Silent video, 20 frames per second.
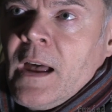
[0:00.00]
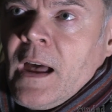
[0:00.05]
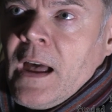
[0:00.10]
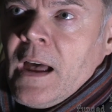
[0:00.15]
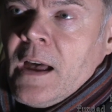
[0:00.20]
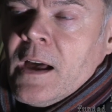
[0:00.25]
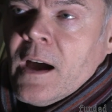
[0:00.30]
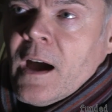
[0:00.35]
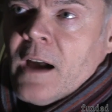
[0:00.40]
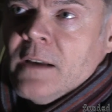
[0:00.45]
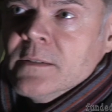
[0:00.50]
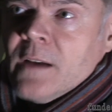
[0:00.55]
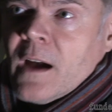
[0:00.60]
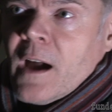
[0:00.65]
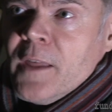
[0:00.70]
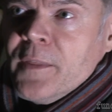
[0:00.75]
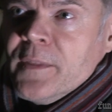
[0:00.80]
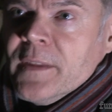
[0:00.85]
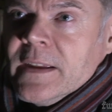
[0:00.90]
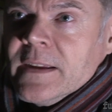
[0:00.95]

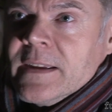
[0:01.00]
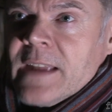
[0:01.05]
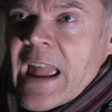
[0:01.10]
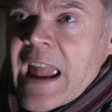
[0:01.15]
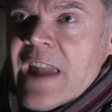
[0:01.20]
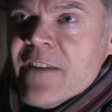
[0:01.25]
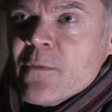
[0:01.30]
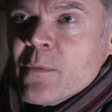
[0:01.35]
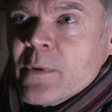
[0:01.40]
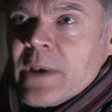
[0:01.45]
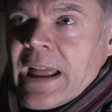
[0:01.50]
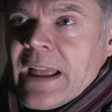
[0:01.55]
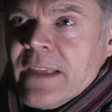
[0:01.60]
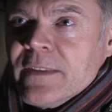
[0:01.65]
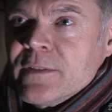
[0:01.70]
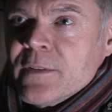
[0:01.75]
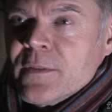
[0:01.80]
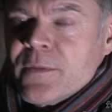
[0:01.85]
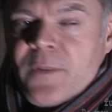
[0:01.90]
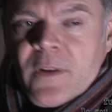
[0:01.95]
I think everyone
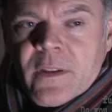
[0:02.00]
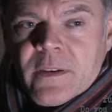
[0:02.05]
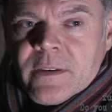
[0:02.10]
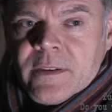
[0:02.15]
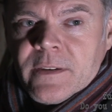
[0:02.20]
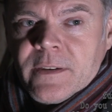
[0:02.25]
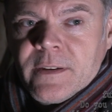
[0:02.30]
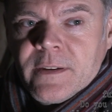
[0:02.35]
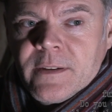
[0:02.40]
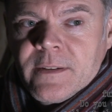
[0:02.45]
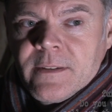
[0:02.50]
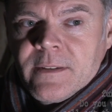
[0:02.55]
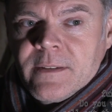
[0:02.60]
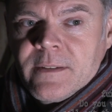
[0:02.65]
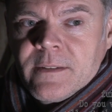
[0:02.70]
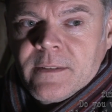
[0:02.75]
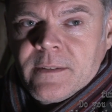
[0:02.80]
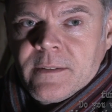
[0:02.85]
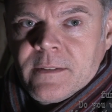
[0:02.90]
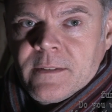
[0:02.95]
has to fund
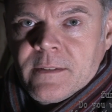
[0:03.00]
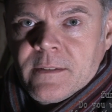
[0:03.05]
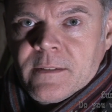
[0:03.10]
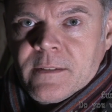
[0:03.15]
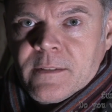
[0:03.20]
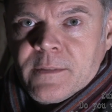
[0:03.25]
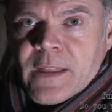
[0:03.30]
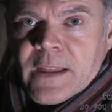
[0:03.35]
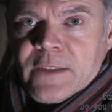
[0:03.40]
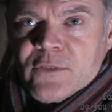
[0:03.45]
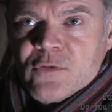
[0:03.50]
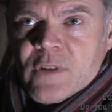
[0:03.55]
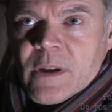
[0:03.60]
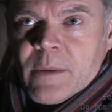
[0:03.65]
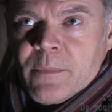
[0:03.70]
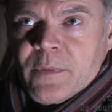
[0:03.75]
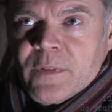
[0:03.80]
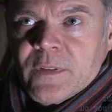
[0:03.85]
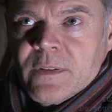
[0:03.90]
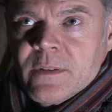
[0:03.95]
their
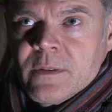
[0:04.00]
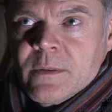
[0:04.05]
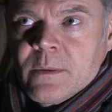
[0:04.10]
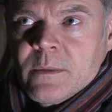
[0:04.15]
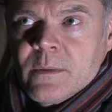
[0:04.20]
trips